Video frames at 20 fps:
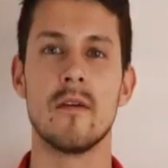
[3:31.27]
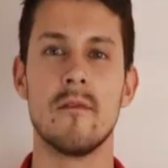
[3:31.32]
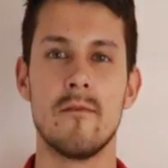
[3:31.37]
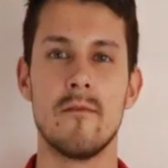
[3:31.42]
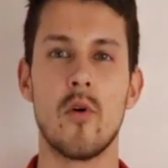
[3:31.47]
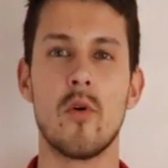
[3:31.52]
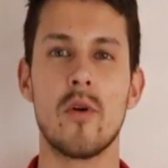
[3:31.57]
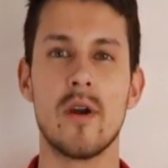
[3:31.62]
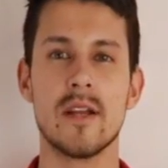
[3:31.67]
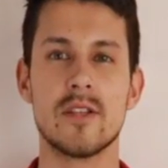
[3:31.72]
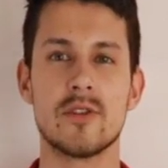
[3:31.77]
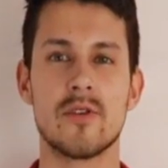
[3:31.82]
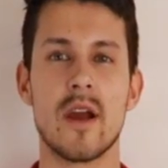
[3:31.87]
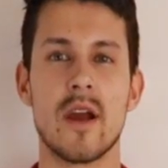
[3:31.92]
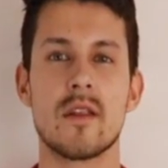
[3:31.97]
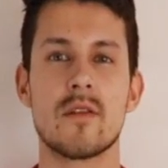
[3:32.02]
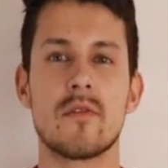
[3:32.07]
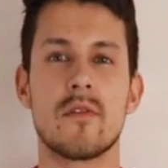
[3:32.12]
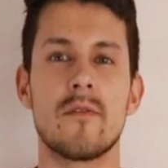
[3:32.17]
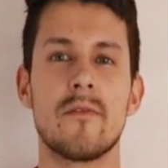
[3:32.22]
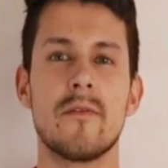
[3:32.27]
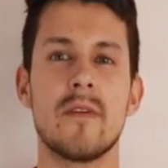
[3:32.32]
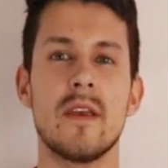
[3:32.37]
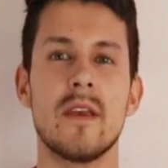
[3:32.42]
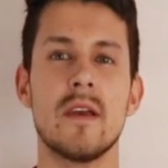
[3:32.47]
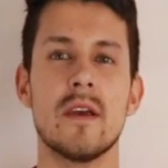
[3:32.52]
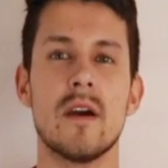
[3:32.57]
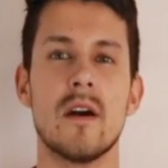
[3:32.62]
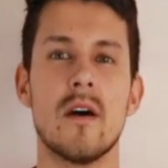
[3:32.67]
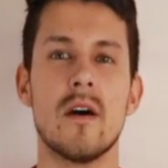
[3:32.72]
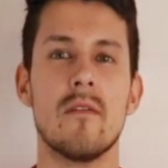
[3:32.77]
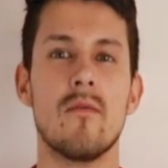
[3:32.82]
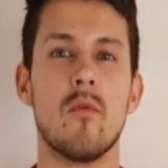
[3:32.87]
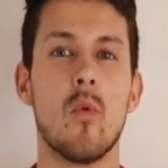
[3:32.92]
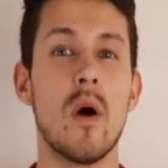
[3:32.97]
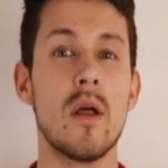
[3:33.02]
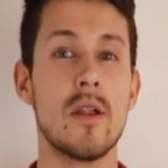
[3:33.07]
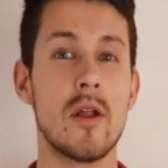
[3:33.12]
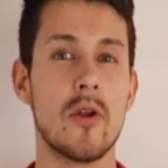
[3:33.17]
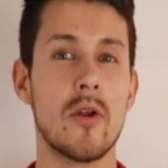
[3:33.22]
for a transfer fee of
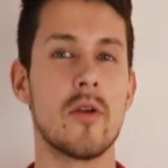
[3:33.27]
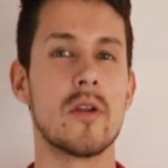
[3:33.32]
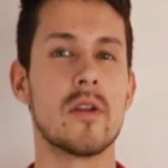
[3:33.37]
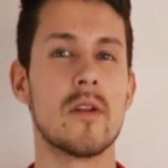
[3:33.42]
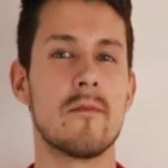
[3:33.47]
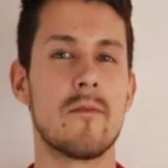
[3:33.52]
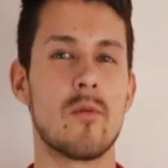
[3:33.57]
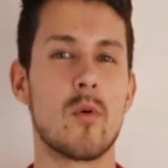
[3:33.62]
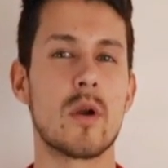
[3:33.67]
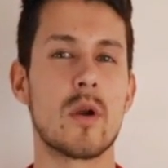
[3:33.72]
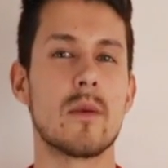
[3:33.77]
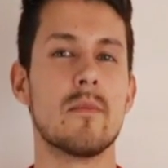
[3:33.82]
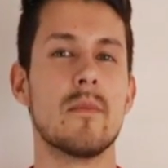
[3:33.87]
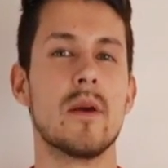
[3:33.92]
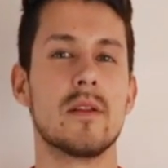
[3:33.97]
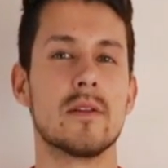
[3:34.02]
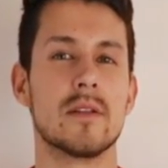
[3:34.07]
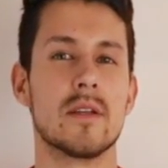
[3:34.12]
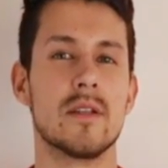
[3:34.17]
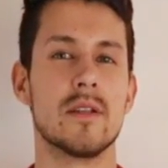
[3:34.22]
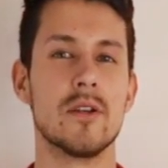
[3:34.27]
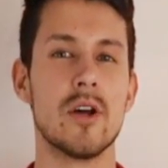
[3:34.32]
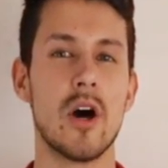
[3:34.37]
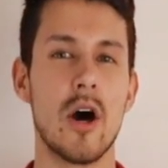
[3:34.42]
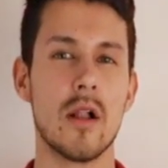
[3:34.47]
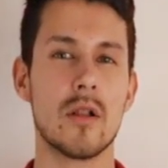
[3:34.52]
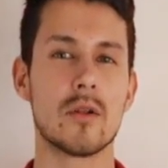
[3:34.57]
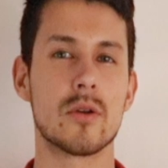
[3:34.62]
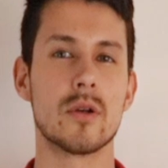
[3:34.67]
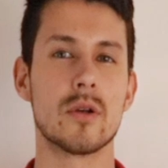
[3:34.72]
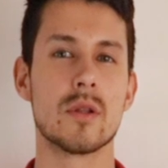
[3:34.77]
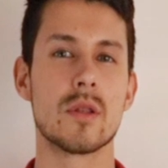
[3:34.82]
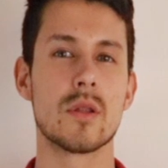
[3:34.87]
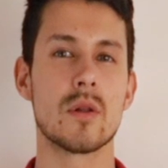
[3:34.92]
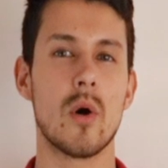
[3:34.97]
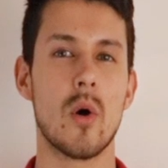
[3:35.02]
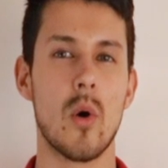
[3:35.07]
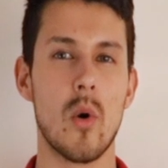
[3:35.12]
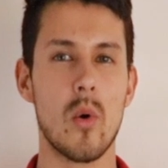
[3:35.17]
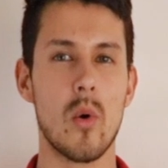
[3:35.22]
$140
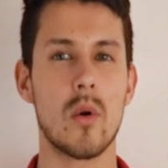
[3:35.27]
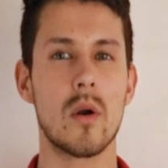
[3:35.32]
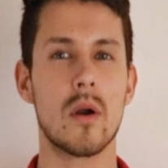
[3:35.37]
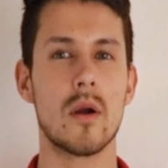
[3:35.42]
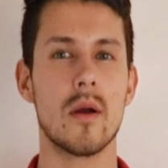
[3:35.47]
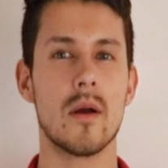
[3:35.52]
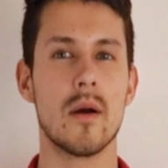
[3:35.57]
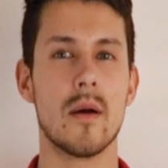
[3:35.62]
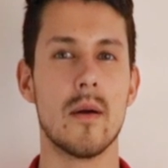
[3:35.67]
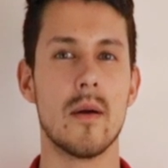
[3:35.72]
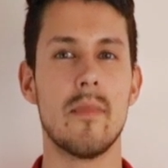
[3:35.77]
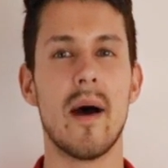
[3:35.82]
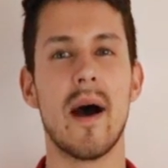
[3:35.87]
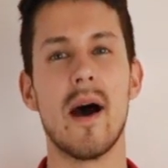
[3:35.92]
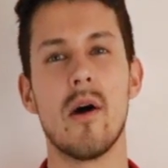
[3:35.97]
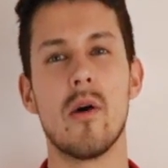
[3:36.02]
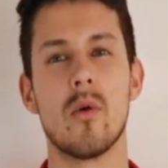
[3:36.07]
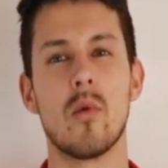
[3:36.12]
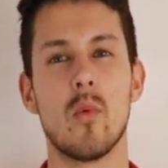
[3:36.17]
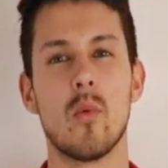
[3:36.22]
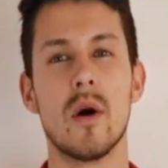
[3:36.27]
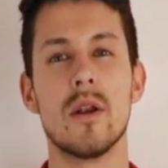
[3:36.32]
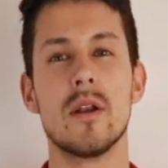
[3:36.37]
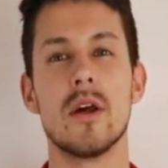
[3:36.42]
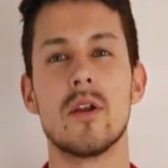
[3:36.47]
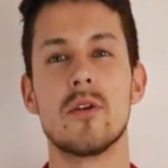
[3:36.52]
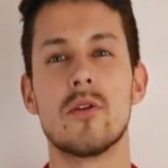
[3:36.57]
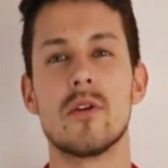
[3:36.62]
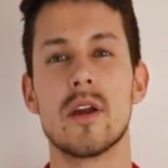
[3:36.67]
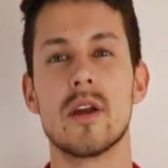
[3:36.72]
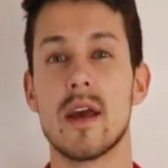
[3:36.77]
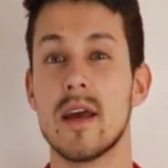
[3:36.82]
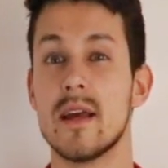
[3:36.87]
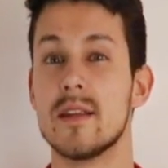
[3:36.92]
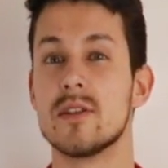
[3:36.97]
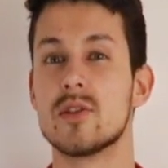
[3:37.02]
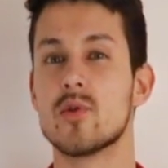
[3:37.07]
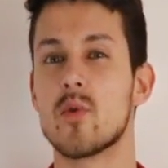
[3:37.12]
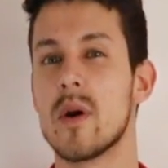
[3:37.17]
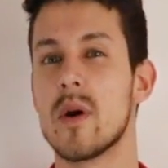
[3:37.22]
million or about
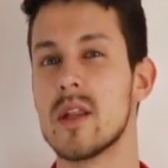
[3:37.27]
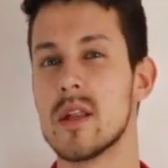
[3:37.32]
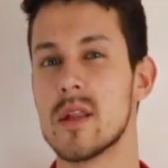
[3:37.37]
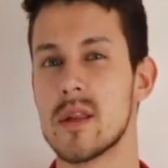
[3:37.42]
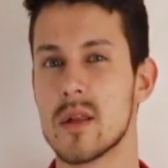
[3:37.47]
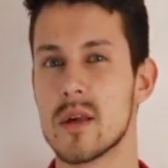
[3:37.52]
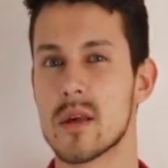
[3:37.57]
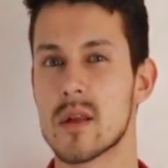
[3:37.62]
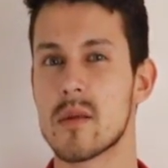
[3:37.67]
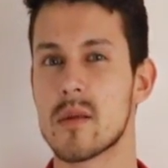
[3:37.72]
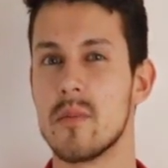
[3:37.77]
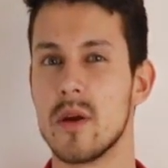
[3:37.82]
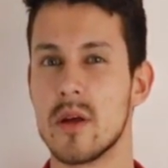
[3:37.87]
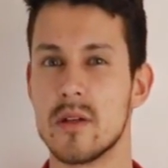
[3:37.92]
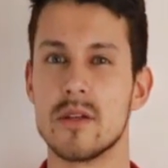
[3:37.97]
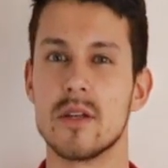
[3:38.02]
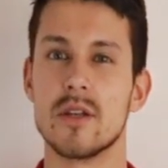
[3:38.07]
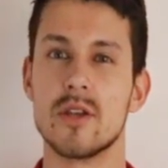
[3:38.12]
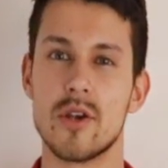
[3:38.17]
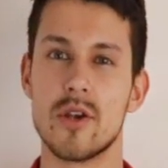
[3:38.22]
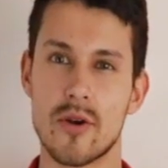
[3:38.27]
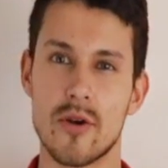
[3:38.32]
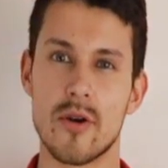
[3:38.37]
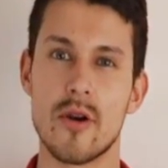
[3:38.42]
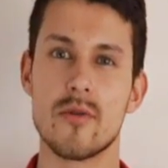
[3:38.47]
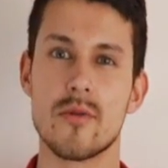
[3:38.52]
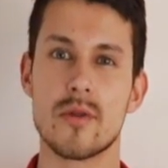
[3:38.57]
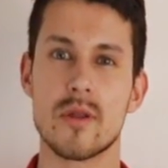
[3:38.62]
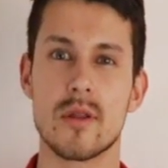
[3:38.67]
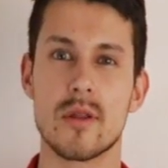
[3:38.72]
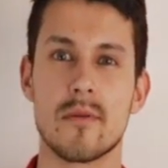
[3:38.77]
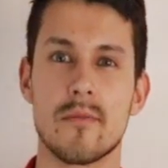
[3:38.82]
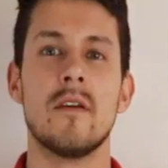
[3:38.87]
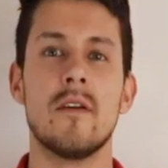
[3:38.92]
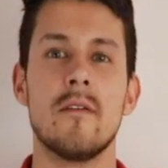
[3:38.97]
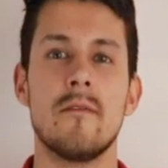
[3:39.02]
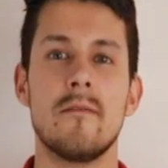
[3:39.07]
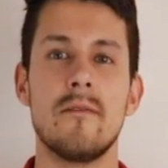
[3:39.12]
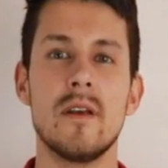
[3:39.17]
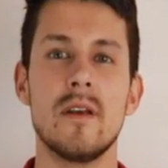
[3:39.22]
126 million euros.
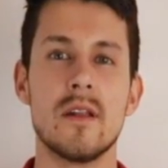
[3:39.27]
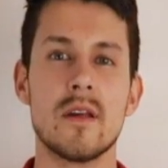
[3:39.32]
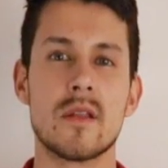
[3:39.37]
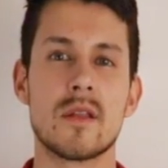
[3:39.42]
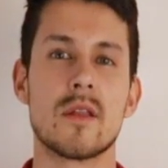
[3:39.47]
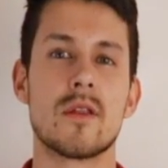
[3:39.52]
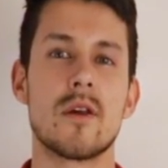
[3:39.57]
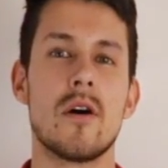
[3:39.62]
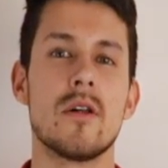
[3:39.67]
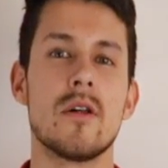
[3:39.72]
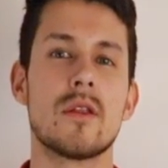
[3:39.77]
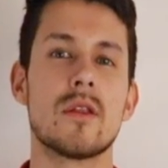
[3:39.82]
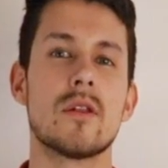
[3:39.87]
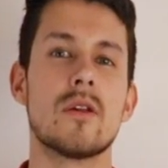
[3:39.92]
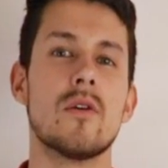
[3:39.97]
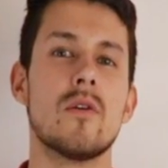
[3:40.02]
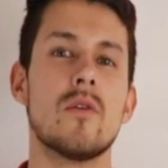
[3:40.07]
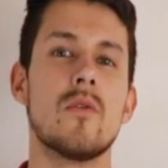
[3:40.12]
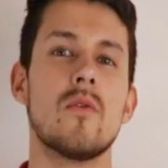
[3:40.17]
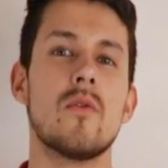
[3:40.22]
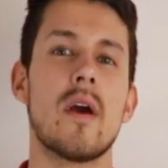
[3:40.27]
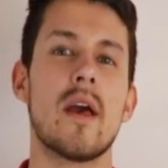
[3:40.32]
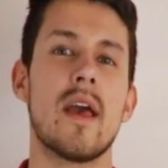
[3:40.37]
Félix is also